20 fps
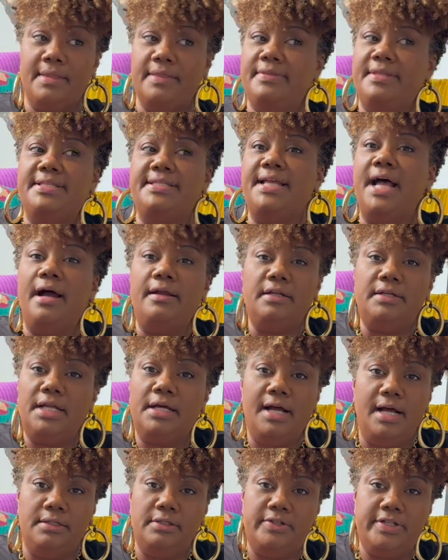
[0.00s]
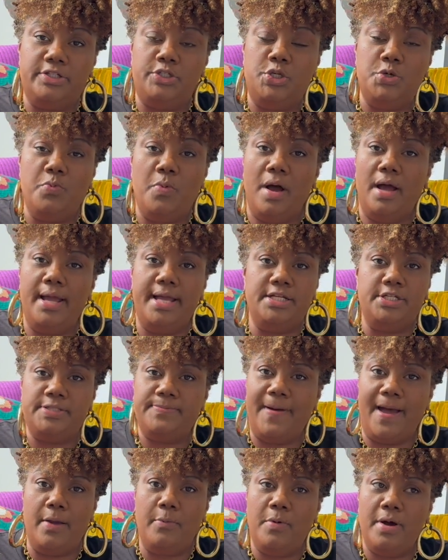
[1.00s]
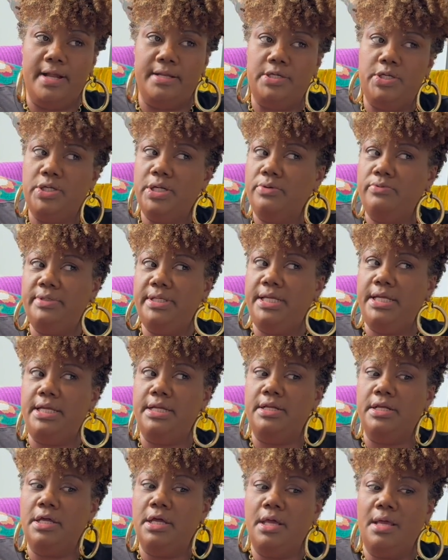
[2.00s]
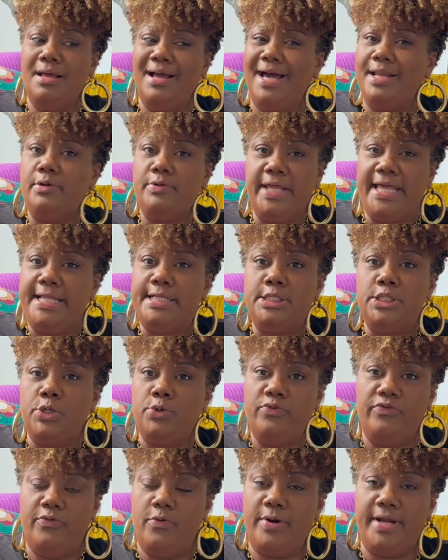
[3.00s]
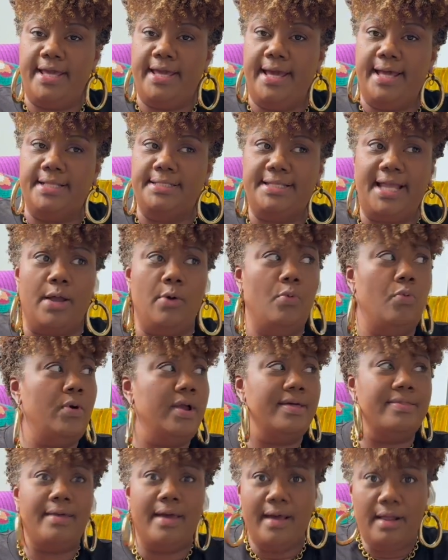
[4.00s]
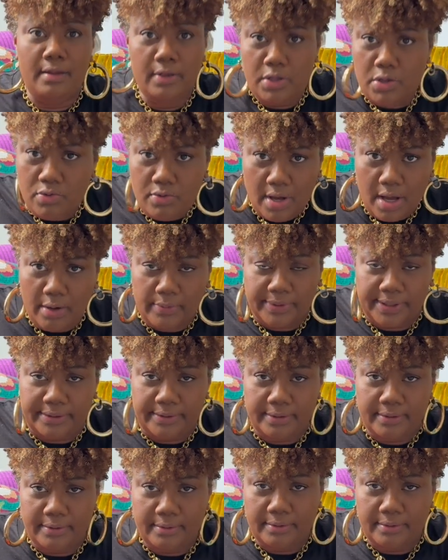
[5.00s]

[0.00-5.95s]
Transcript: Decide on the color that you want and just buy one. I don't need two 48s. Like, where the hell are you going?